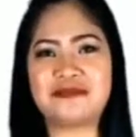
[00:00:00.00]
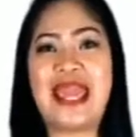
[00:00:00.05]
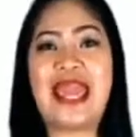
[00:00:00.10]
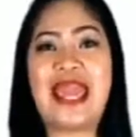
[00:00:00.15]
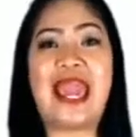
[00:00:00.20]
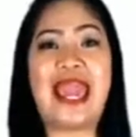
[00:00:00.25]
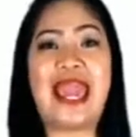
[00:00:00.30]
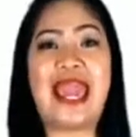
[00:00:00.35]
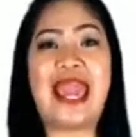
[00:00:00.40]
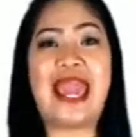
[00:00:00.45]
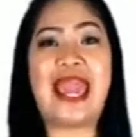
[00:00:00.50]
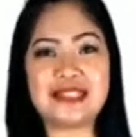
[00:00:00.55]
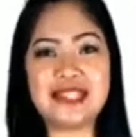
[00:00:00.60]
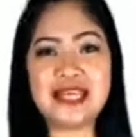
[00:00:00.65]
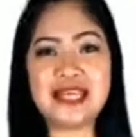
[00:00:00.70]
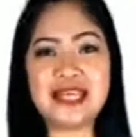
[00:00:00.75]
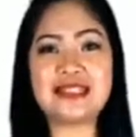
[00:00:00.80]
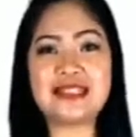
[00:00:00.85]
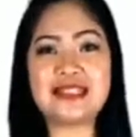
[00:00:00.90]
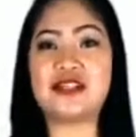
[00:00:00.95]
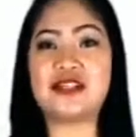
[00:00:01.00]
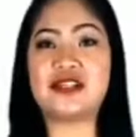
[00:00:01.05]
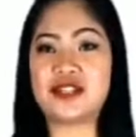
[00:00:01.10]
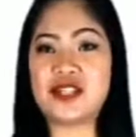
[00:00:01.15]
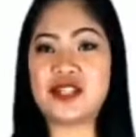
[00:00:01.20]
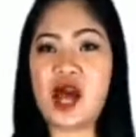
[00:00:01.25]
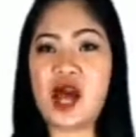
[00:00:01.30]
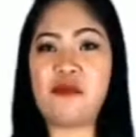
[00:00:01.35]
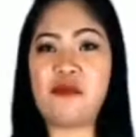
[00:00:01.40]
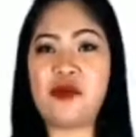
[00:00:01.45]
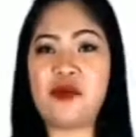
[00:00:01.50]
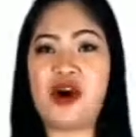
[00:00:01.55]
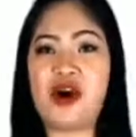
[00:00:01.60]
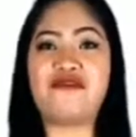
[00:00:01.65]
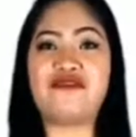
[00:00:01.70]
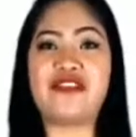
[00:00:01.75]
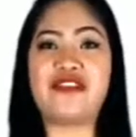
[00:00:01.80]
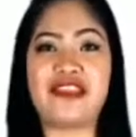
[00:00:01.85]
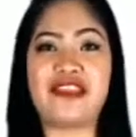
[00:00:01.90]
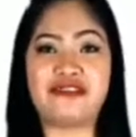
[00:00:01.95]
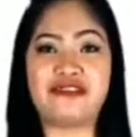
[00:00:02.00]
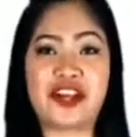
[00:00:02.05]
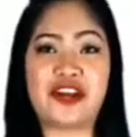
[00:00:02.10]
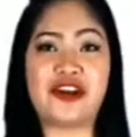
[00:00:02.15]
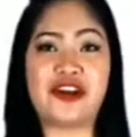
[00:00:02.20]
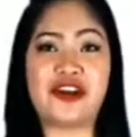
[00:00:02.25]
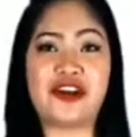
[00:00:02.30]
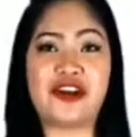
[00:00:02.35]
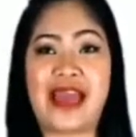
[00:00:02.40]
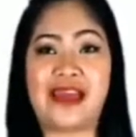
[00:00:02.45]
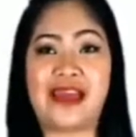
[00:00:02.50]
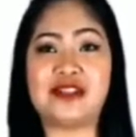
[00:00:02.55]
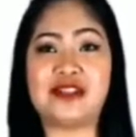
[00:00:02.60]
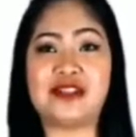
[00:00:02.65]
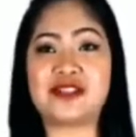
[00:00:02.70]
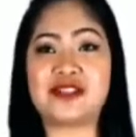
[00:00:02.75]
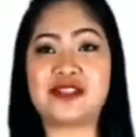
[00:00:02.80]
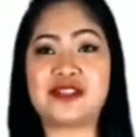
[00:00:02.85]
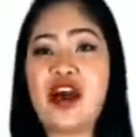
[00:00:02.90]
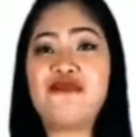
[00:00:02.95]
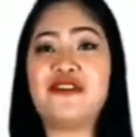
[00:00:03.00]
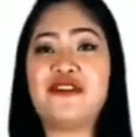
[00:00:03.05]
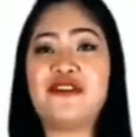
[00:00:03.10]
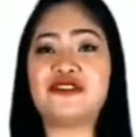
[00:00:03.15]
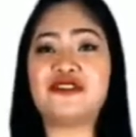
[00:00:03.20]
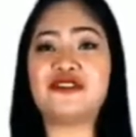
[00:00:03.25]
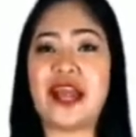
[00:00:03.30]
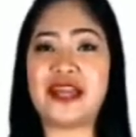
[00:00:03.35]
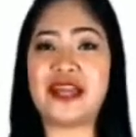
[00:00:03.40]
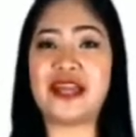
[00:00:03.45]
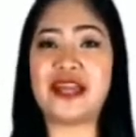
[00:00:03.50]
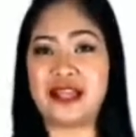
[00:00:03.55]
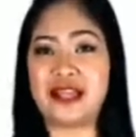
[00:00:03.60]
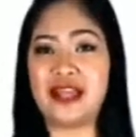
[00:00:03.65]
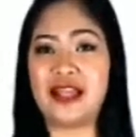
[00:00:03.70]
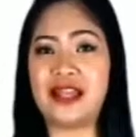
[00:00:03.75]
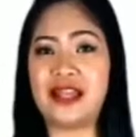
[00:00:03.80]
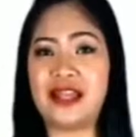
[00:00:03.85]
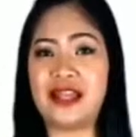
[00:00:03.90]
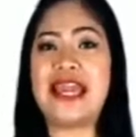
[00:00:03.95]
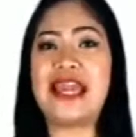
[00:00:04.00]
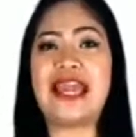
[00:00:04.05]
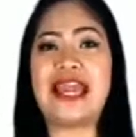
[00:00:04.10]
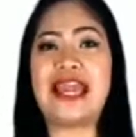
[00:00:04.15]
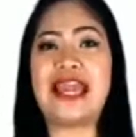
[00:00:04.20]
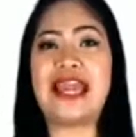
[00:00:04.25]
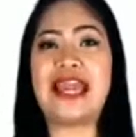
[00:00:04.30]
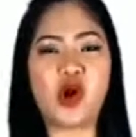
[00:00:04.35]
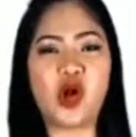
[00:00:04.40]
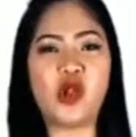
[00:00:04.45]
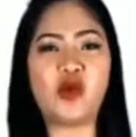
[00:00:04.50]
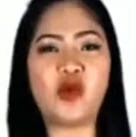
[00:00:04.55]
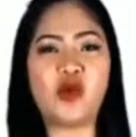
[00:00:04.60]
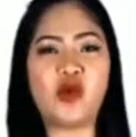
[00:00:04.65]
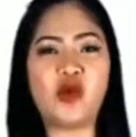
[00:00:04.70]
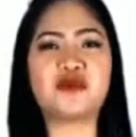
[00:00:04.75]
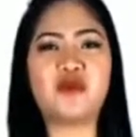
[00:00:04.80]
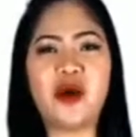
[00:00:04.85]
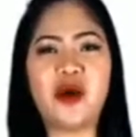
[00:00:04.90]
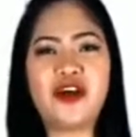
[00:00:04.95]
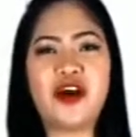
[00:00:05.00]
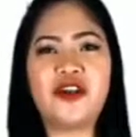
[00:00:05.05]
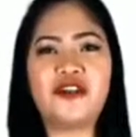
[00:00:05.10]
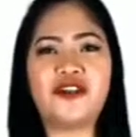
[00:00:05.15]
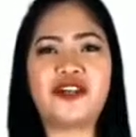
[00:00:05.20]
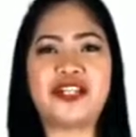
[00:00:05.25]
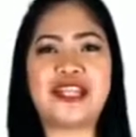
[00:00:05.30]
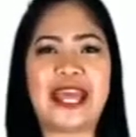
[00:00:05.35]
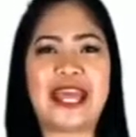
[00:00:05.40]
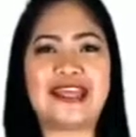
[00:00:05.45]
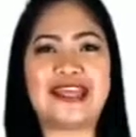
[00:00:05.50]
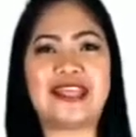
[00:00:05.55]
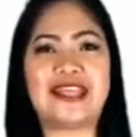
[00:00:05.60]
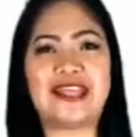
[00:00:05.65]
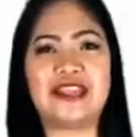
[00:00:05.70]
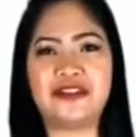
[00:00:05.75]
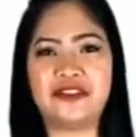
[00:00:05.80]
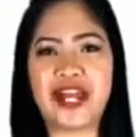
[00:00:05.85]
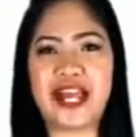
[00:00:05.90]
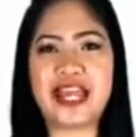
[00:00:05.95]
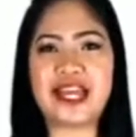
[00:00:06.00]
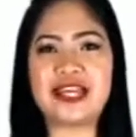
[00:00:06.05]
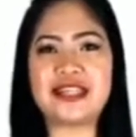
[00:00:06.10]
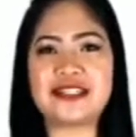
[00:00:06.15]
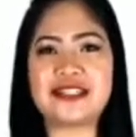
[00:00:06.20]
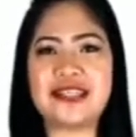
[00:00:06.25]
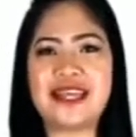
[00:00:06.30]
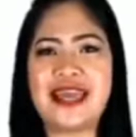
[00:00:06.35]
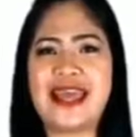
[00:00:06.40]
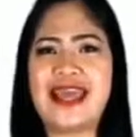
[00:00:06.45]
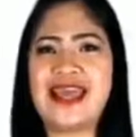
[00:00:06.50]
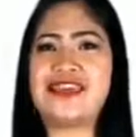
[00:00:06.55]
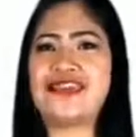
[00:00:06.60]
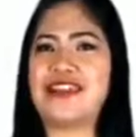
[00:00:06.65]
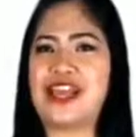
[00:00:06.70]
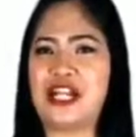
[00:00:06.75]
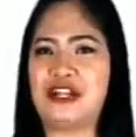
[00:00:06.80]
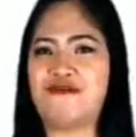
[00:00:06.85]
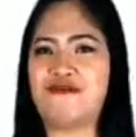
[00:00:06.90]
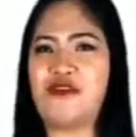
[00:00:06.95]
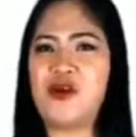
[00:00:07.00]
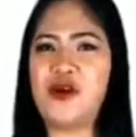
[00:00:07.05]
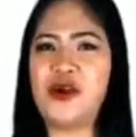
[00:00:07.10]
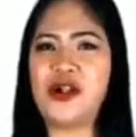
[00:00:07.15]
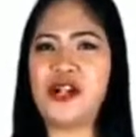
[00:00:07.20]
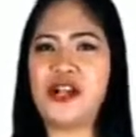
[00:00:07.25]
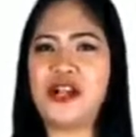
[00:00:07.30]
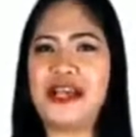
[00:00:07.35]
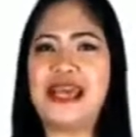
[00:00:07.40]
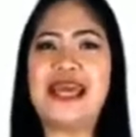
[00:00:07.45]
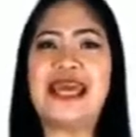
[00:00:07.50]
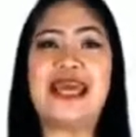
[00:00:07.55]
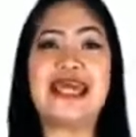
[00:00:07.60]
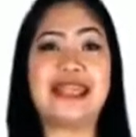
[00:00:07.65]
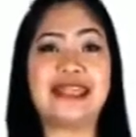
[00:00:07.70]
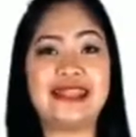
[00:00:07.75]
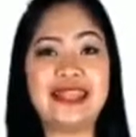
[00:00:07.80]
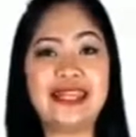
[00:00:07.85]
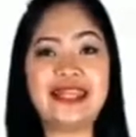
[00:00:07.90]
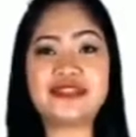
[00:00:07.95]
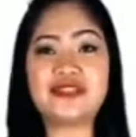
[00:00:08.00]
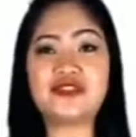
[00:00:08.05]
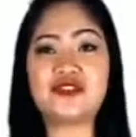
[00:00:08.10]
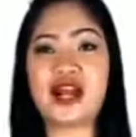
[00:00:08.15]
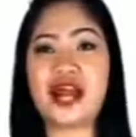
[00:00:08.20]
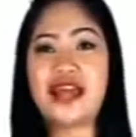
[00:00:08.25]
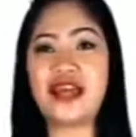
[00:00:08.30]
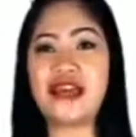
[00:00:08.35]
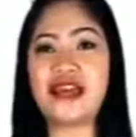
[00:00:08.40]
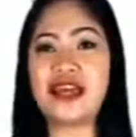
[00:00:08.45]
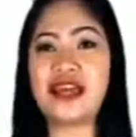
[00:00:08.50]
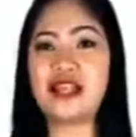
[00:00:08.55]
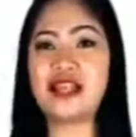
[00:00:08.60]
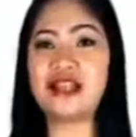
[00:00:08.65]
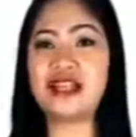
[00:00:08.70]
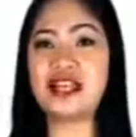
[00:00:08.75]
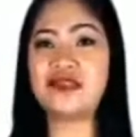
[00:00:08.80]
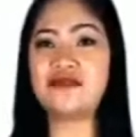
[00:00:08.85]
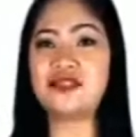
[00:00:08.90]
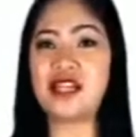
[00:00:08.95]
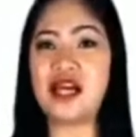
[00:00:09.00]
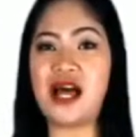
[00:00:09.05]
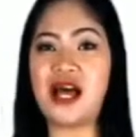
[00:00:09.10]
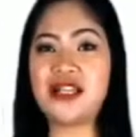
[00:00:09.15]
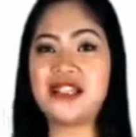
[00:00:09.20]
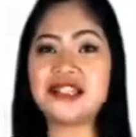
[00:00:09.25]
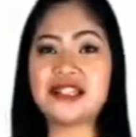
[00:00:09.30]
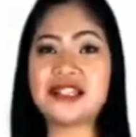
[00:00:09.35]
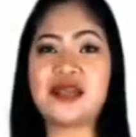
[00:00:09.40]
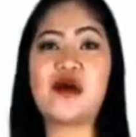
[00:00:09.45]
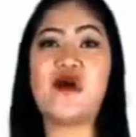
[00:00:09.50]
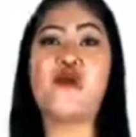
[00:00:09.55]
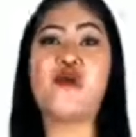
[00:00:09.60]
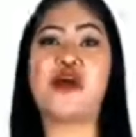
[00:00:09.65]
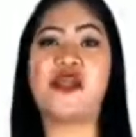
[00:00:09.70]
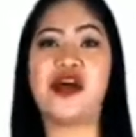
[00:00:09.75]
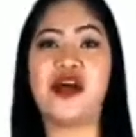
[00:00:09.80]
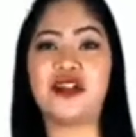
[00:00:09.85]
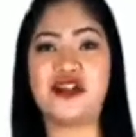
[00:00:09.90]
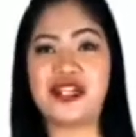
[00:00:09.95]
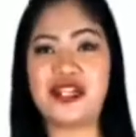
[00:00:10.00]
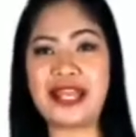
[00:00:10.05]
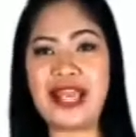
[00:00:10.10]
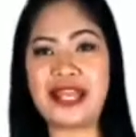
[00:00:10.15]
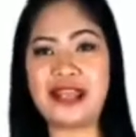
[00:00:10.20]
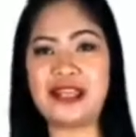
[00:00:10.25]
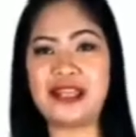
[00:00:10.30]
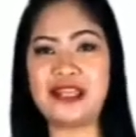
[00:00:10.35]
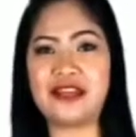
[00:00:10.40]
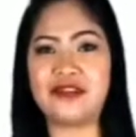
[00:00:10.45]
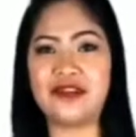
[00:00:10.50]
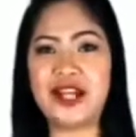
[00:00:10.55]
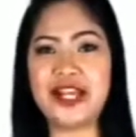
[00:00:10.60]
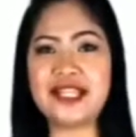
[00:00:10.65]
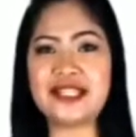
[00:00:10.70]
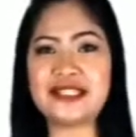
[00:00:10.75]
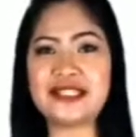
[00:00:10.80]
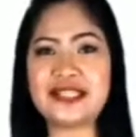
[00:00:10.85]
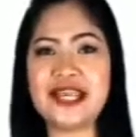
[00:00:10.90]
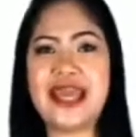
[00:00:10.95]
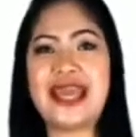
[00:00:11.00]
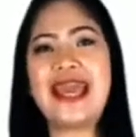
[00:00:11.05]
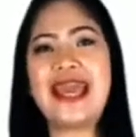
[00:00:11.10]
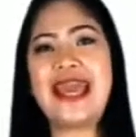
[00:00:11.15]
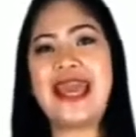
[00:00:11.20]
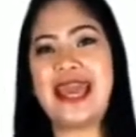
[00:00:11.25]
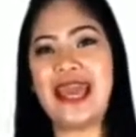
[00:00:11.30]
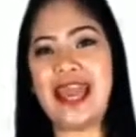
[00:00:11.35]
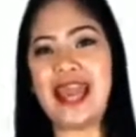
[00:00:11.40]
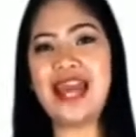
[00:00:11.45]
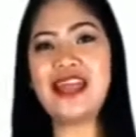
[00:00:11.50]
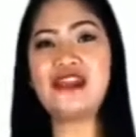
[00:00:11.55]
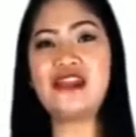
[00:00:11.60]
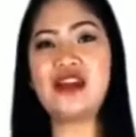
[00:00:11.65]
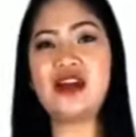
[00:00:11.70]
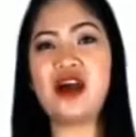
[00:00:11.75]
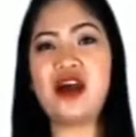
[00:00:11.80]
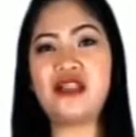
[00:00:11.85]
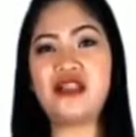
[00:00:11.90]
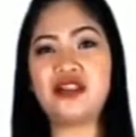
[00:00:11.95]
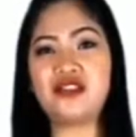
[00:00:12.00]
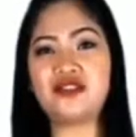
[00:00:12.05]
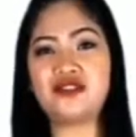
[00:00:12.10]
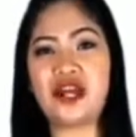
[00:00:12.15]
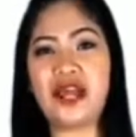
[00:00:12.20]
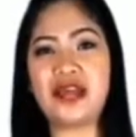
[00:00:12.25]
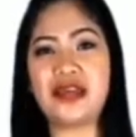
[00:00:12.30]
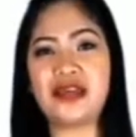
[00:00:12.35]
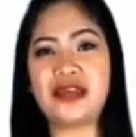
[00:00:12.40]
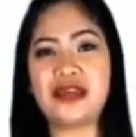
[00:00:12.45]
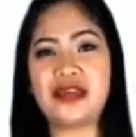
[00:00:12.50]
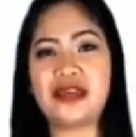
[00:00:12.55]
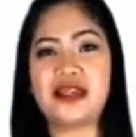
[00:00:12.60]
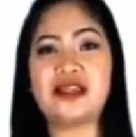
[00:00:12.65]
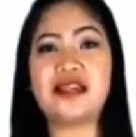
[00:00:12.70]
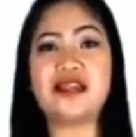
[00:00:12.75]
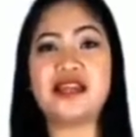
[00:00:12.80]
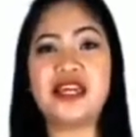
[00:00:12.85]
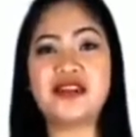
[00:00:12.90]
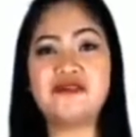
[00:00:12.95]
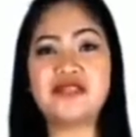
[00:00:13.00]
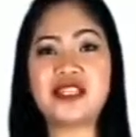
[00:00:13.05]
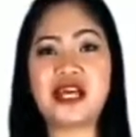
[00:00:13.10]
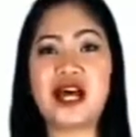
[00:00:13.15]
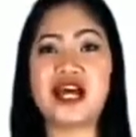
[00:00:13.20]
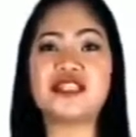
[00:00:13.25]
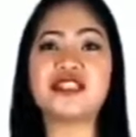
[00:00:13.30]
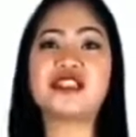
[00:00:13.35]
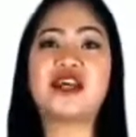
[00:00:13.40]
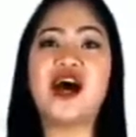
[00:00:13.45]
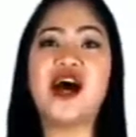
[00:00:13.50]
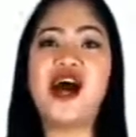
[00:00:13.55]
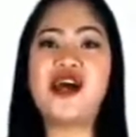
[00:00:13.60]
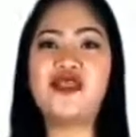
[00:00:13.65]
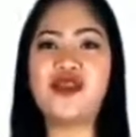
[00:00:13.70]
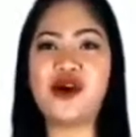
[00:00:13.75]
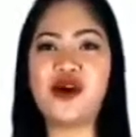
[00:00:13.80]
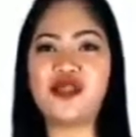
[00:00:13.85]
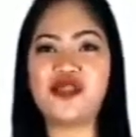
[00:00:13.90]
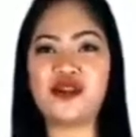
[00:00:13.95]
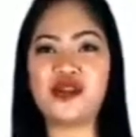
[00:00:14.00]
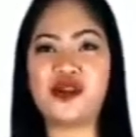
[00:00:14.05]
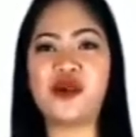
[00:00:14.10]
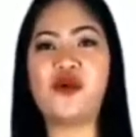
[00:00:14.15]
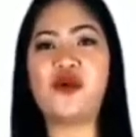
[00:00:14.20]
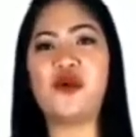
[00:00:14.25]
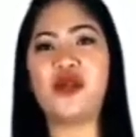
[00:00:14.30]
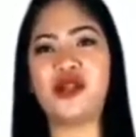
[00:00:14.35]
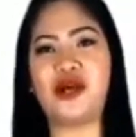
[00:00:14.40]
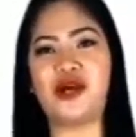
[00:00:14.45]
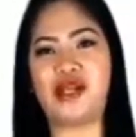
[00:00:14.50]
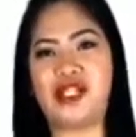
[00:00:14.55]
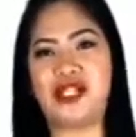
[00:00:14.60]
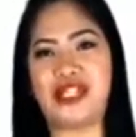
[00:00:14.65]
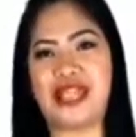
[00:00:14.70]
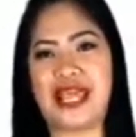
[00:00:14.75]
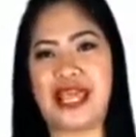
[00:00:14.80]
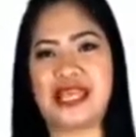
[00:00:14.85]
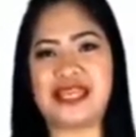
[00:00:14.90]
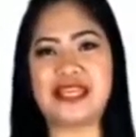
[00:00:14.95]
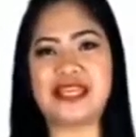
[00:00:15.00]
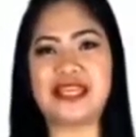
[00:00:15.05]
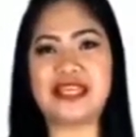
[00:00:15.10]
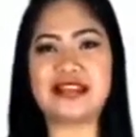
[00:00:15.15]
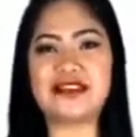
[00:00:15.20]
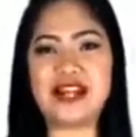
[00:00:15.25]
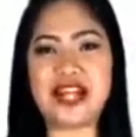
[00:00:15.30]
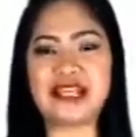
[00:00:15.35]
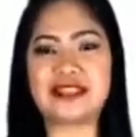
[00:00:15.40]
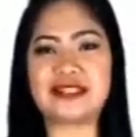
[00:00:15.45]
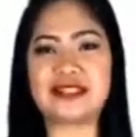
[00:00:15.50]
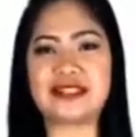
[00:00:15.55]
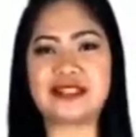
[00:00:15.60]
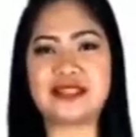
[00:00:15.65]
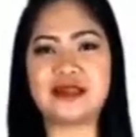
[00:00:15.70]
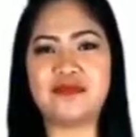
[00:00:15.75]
And since the sum of the interior angles of a triangle is always 180 degrees, therefore, this triangle gives us 180 degrees and the other triangle gives us another 180 degrees.